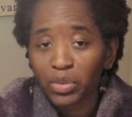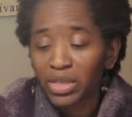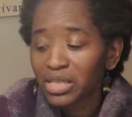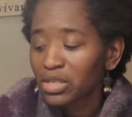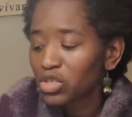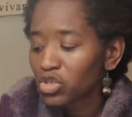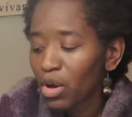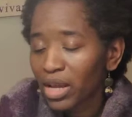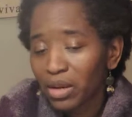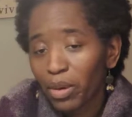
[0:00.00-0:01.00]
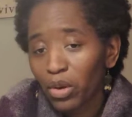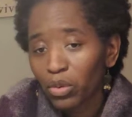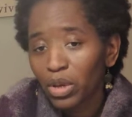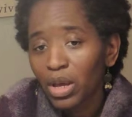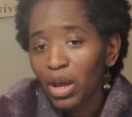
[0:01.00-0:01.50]
This is talking about
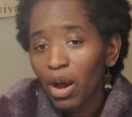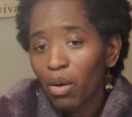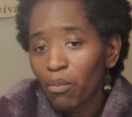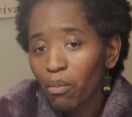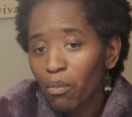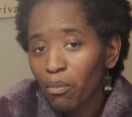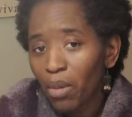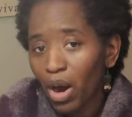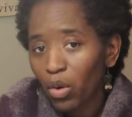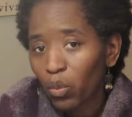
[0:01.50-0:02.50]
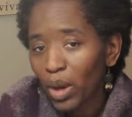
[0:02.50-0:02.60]
our